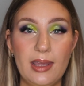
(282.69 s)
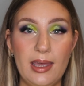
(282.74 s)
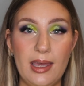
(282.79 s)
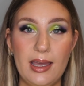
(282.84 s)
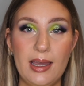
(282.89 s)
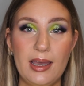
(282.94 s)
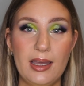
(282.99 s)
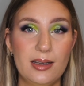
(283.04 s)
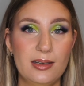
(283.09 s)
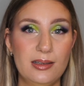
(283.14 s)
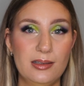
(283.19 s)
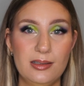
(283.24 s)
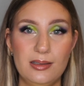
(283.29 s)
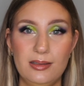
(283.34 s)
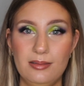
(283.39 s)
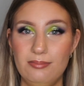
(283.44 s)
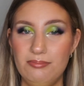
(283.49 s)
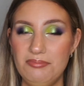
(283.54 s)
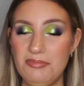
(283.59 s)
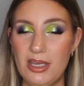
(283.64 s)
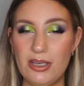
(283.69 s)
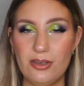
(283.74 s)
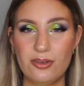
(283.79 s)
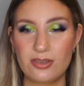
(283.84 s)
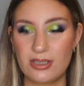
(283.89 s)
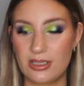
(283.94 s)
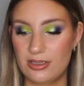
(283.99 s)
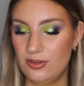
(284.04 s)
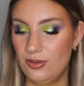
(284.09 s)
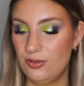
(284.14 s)
and yeah, you
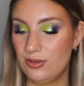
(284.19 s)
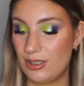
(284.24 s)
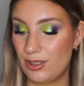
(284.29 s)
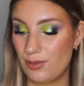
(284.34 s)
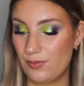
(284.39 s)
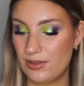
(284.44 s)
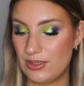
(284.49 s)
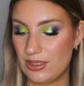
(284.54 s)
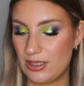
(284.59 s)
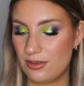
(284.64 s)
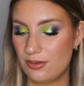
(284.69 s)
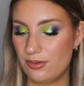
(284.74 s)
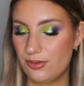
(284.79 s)
could use out of in general.